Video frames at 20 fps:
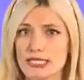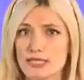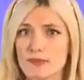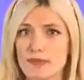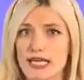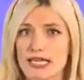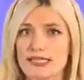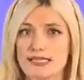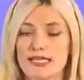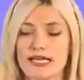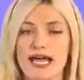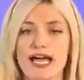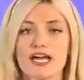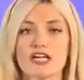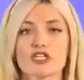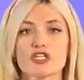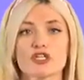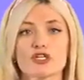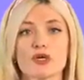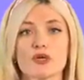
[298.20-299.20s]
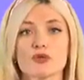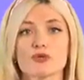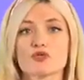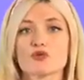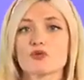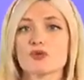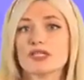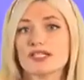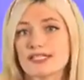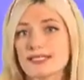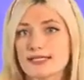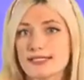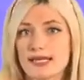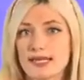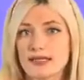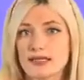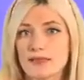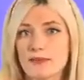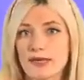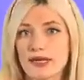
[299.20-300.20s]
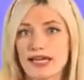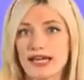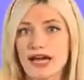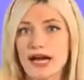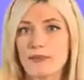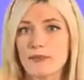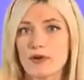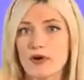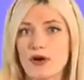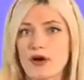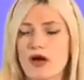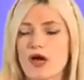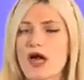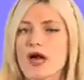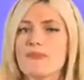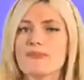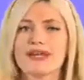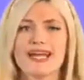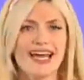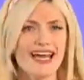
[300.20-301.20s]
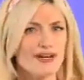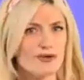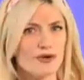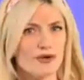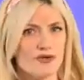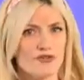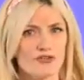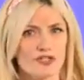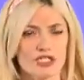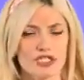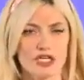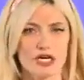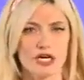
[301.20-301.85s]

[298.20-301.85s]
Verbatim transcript: this place and actually owns real estate in the Big Apple, but I don't know for